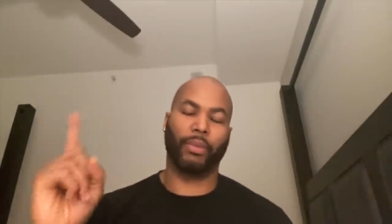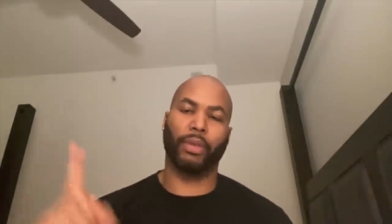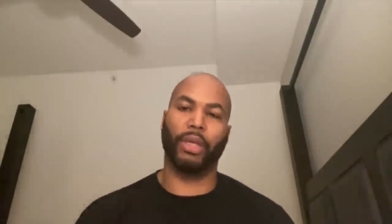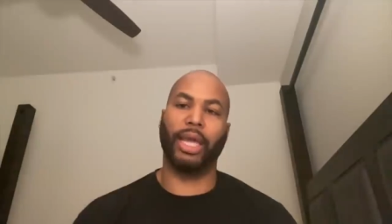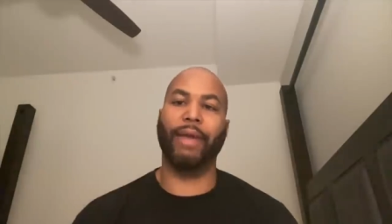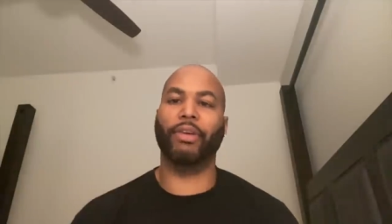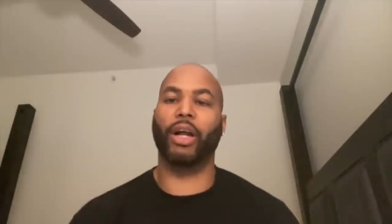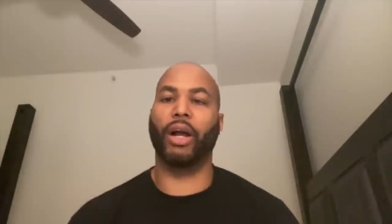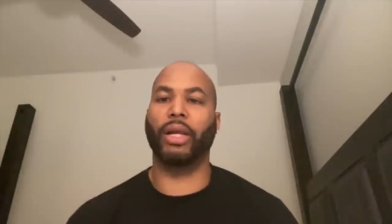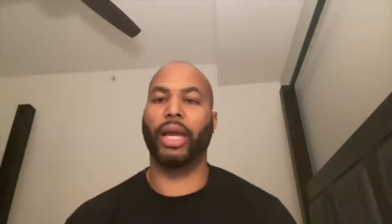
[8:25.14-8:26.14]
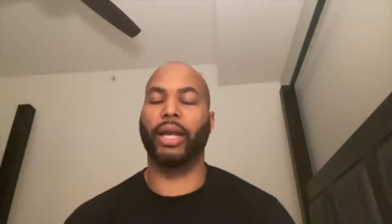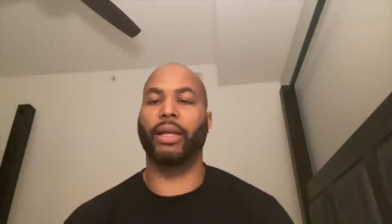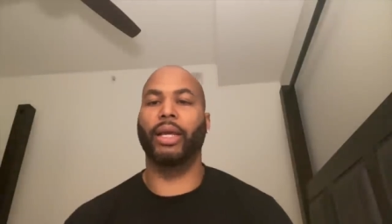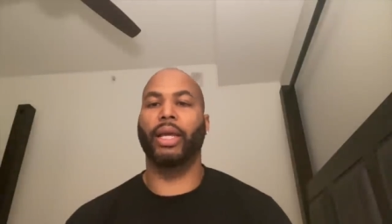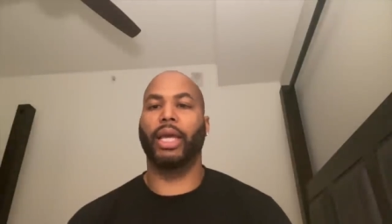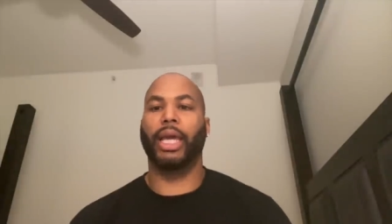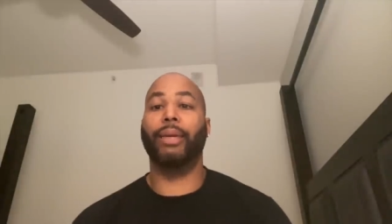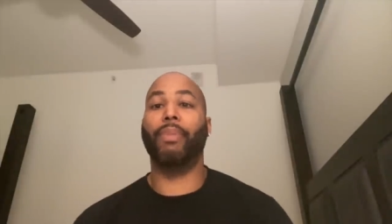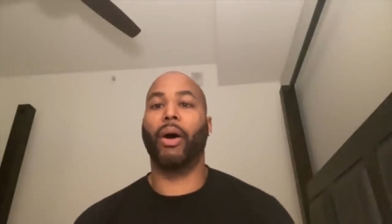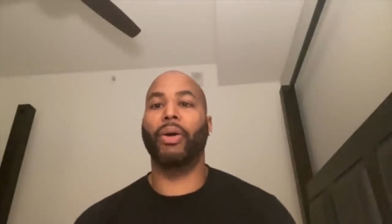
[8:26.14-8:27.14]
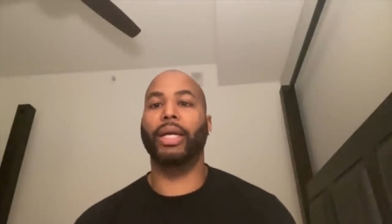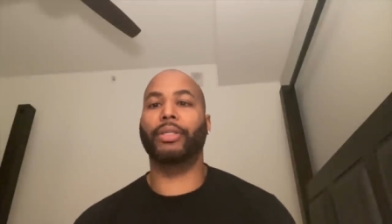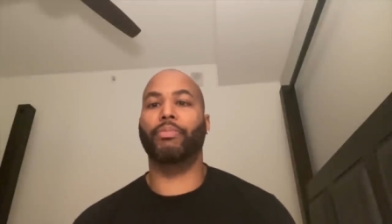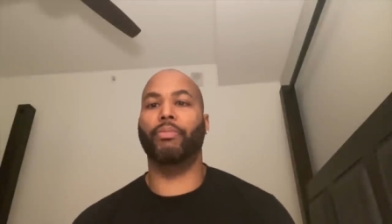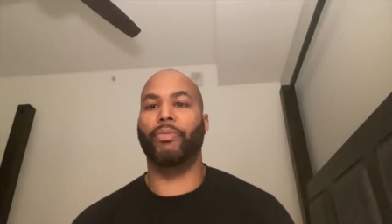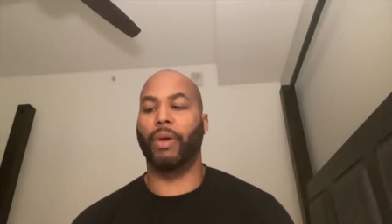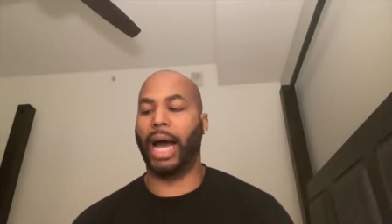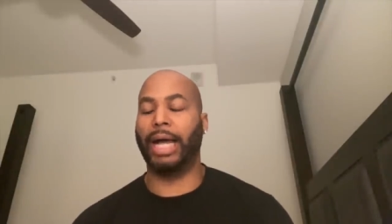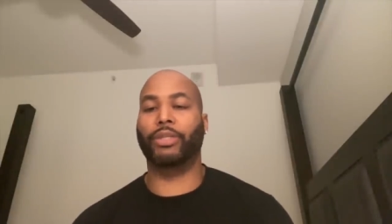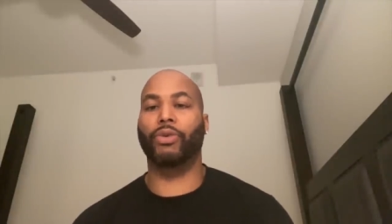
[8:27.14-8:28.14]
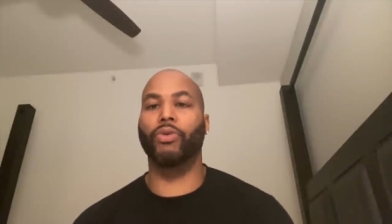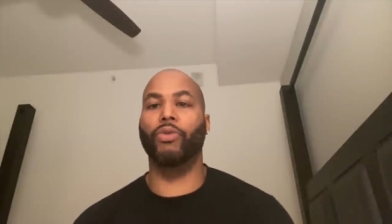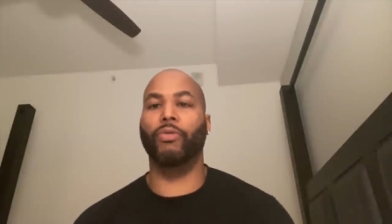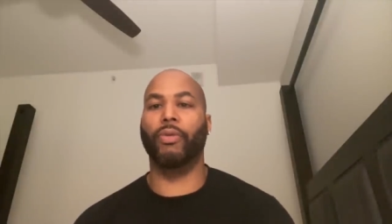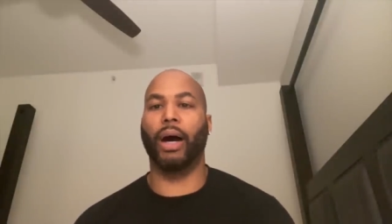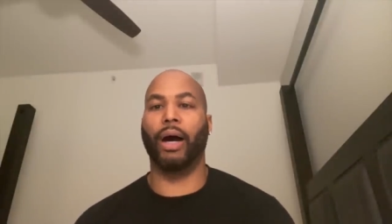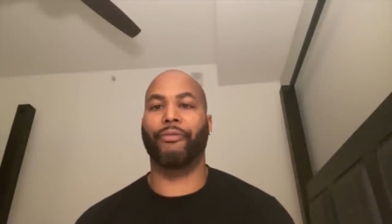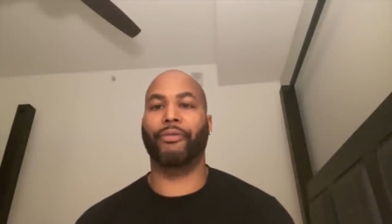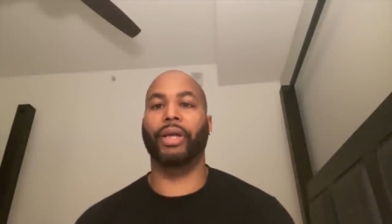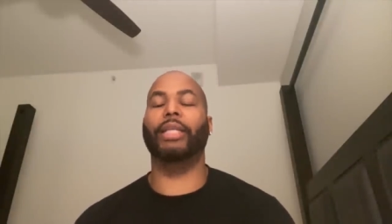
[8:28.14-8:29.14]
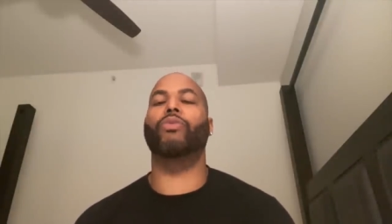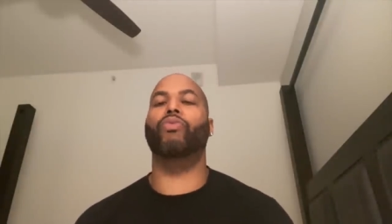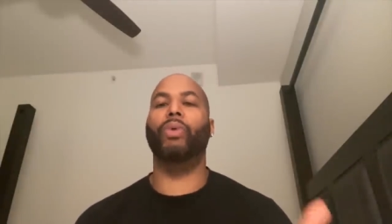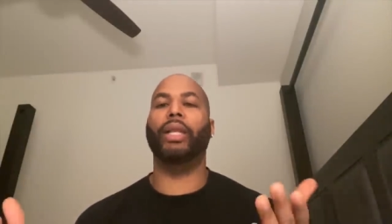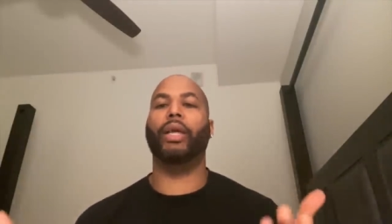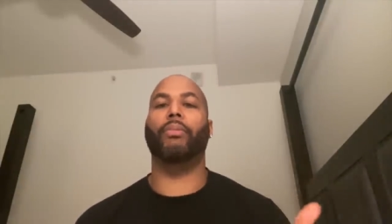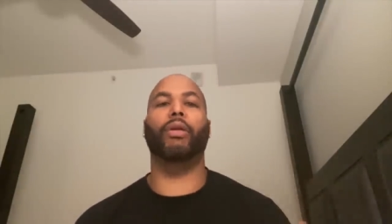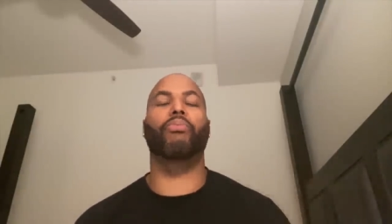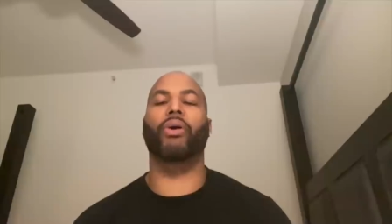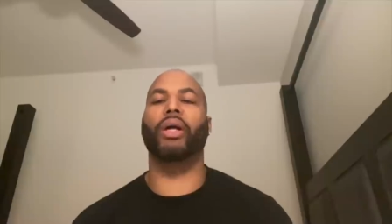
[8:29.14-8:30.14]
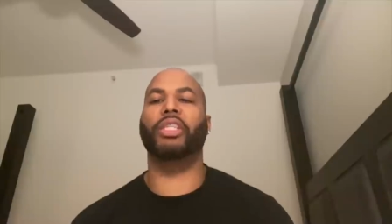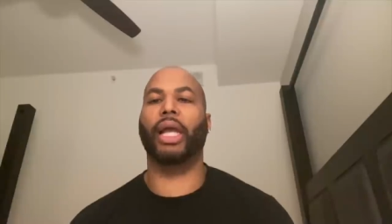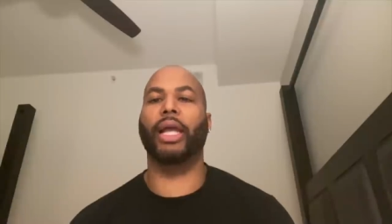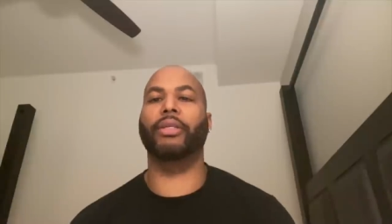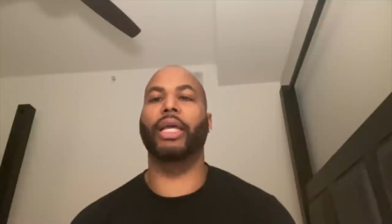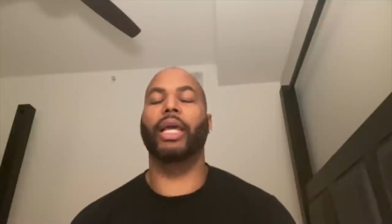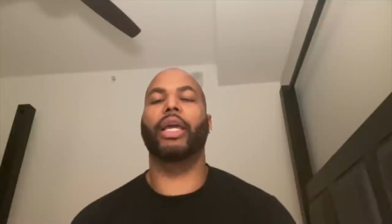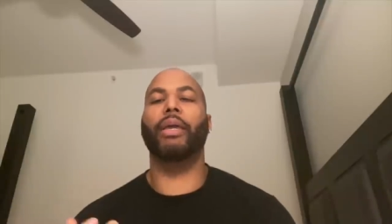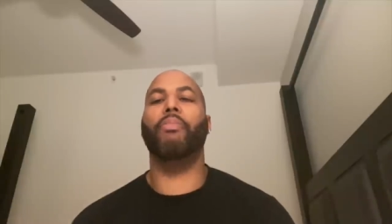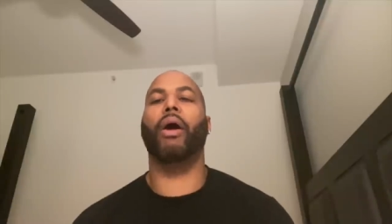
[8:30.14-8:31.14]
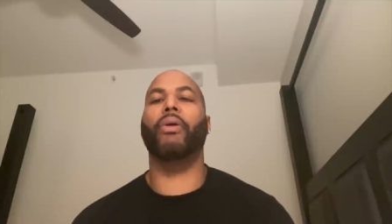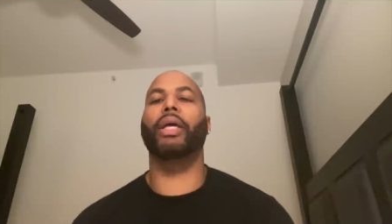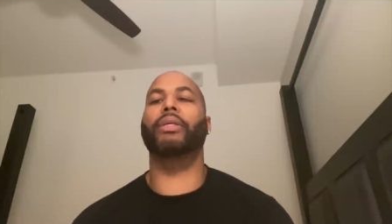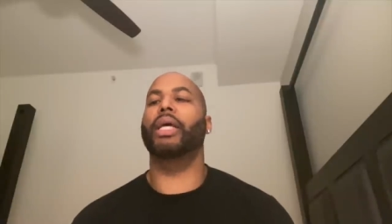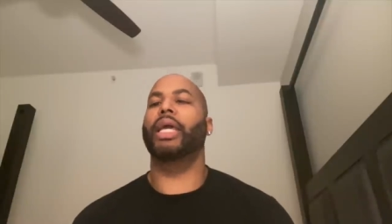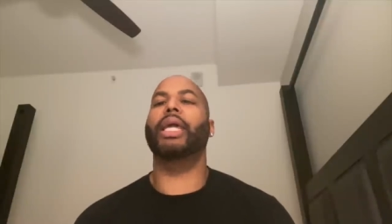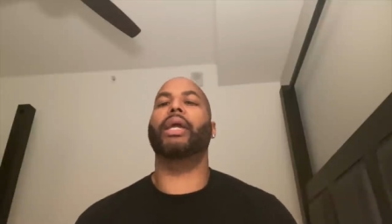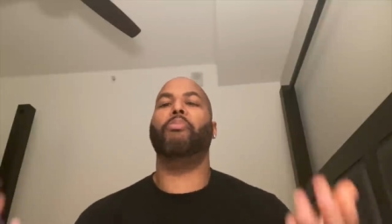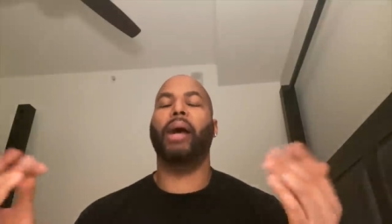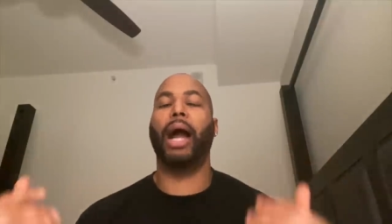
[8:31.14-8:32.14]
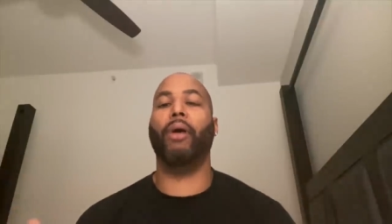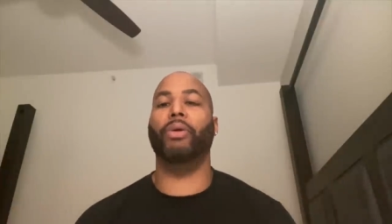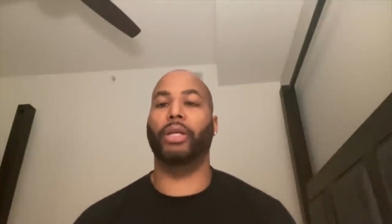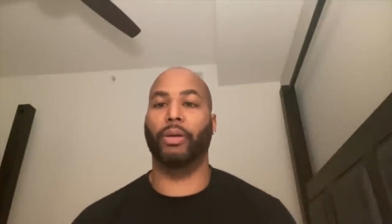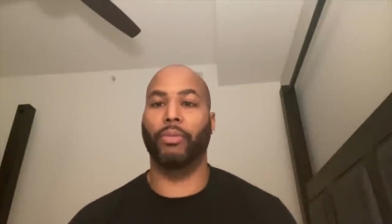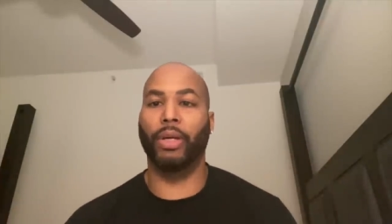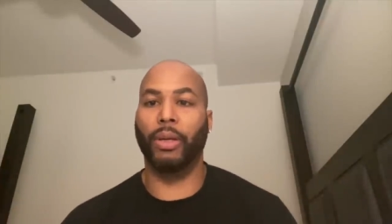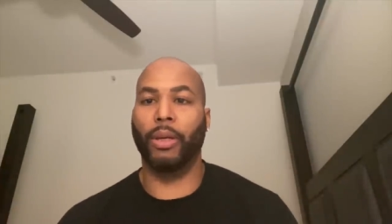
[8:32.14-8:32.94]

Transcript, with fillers: Kevin Garnett, he bought his high school uh, friends with him. LeBron James, he bought his, he empowered them.